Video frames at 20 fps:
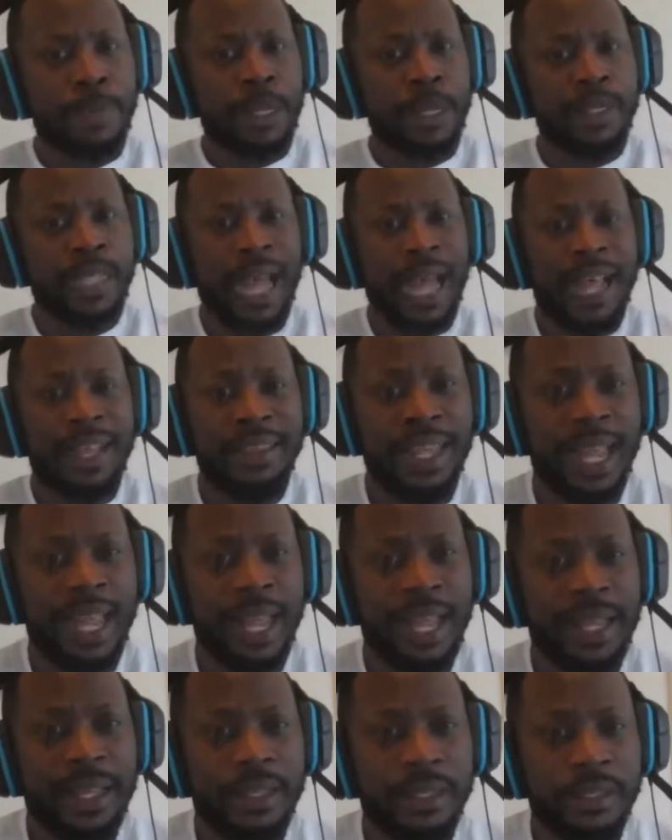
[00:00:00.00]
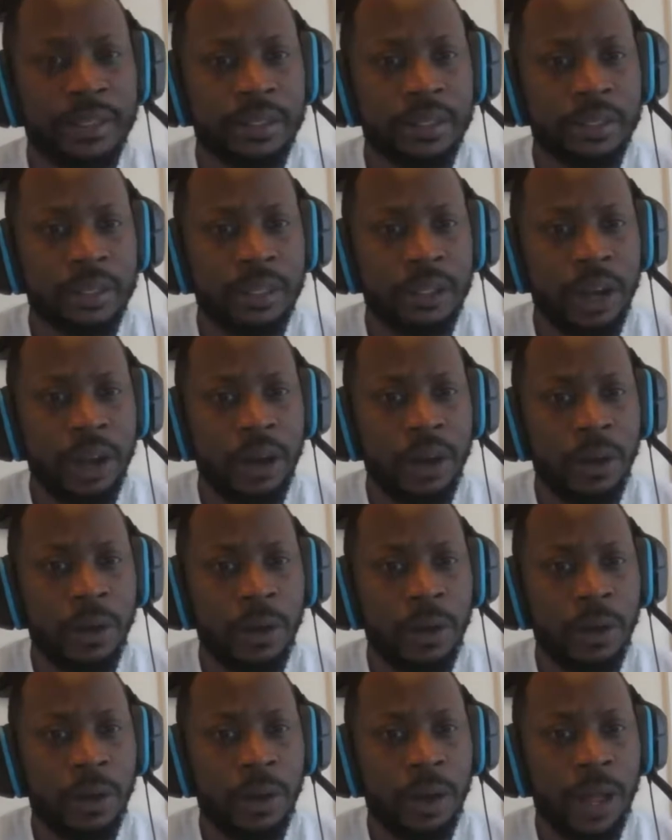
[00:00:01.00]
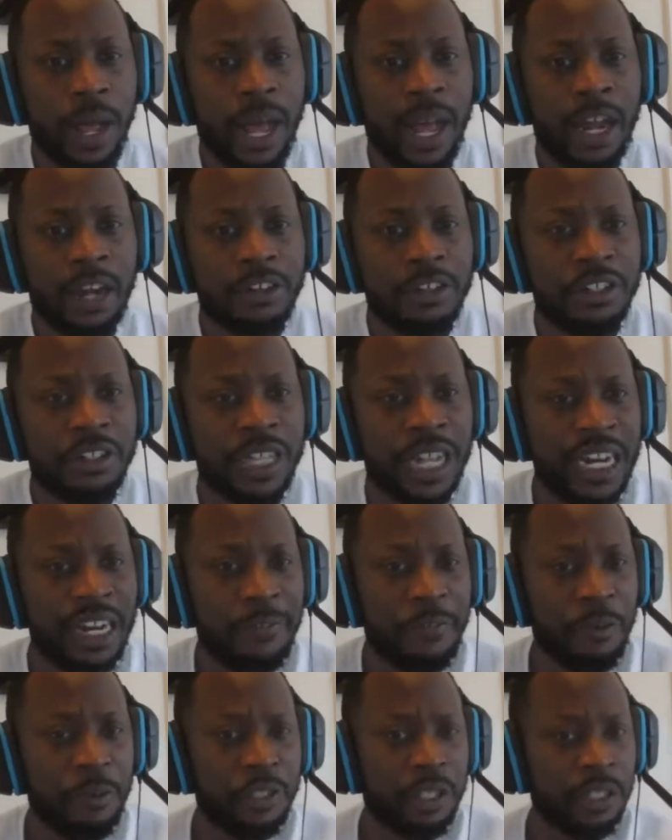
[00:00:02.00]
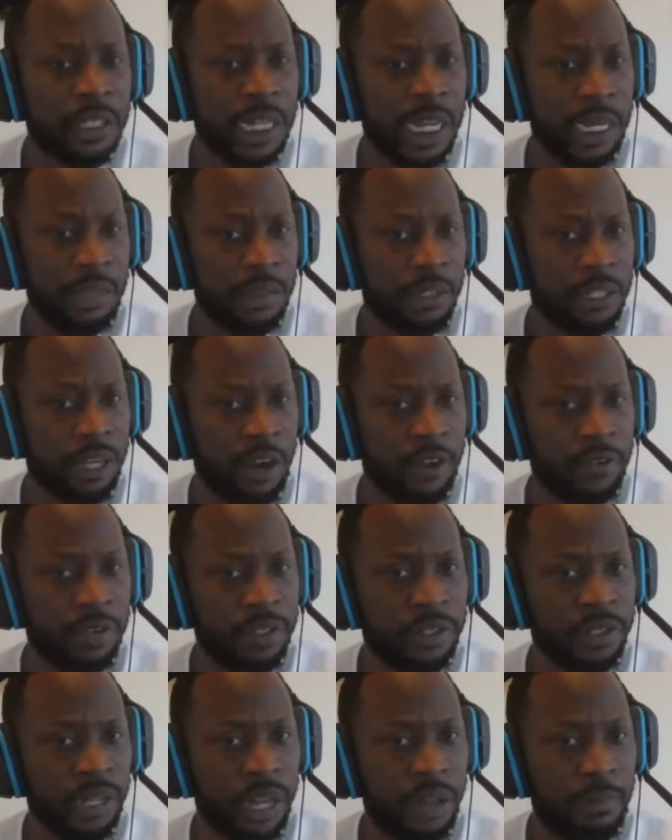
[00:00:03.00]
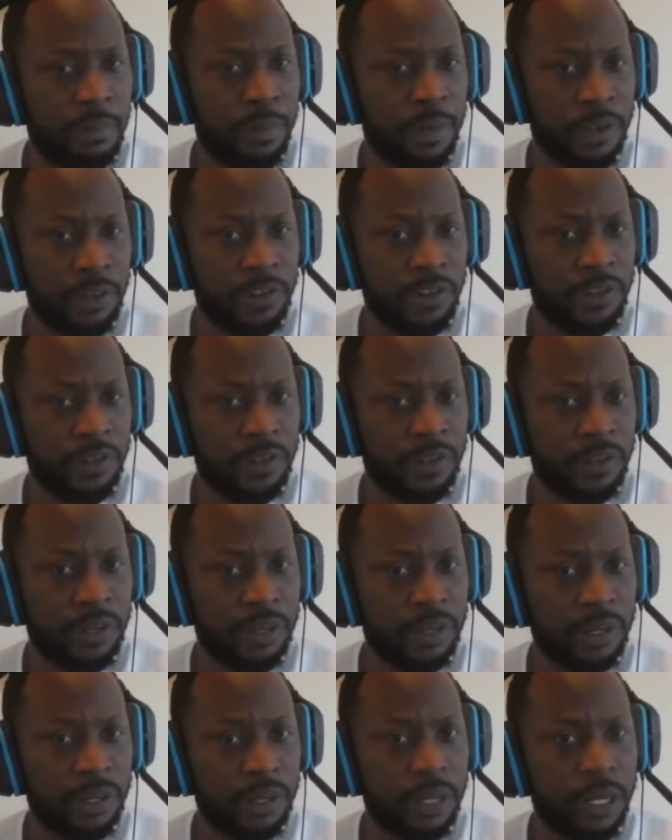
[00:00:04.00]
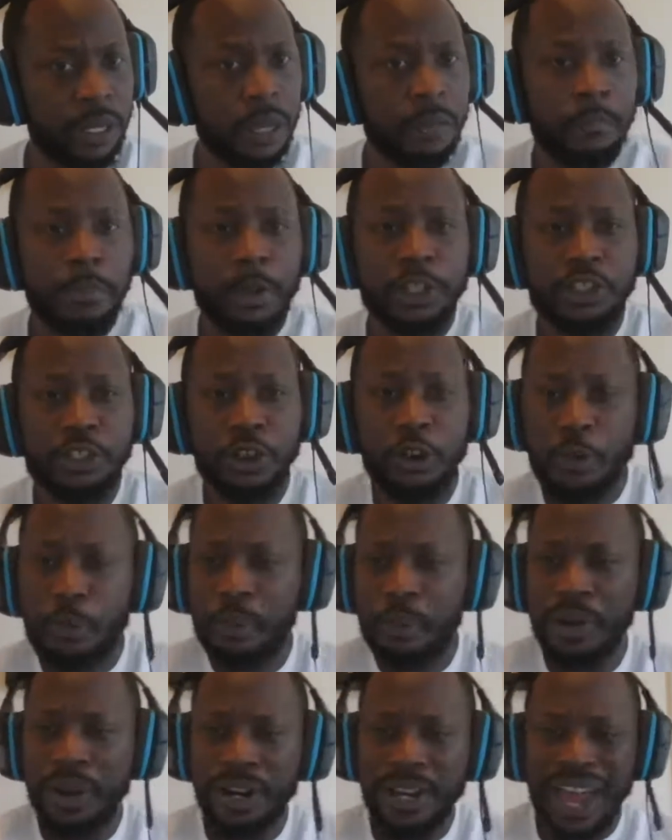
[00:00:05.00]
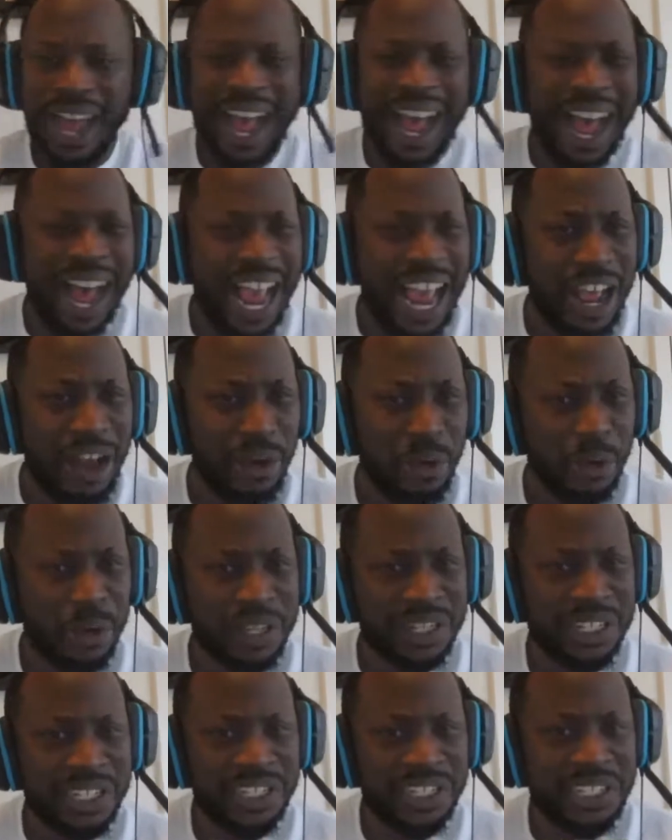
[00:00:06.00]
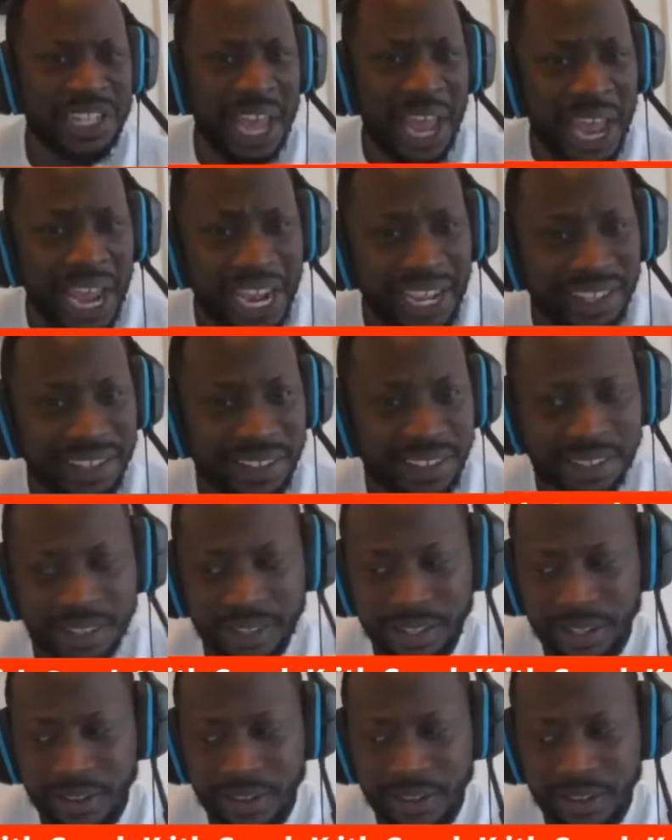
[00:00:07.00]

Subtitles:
Not that, I understand if it was a team deserved to jump us, but you put Iowa State?